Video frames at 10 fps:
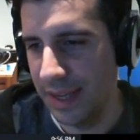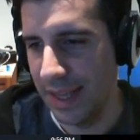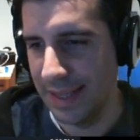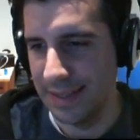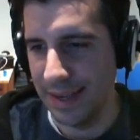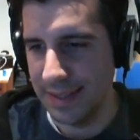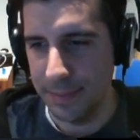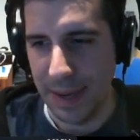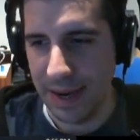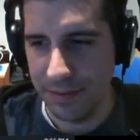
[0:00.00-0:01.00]
It like dates
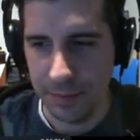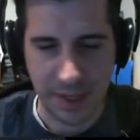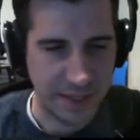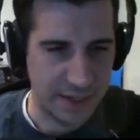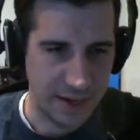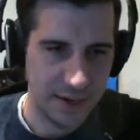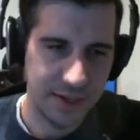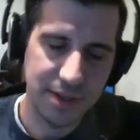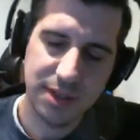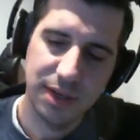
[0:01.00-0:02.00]
back from like the
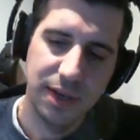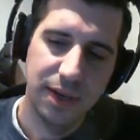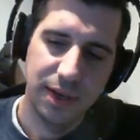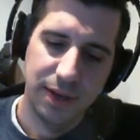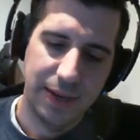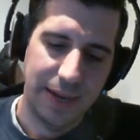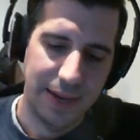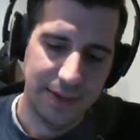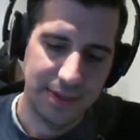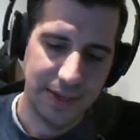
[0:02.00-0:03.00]
90s,
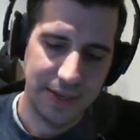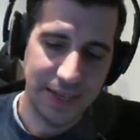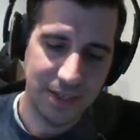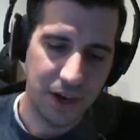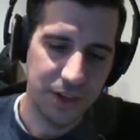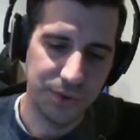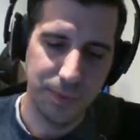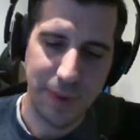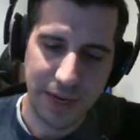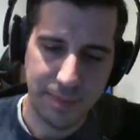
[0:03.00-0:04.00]
and it's gone through
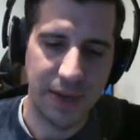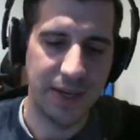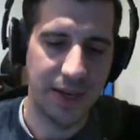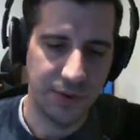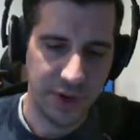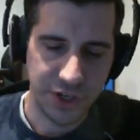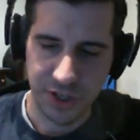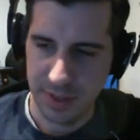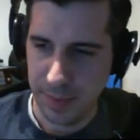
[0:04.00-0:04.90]
many iterations.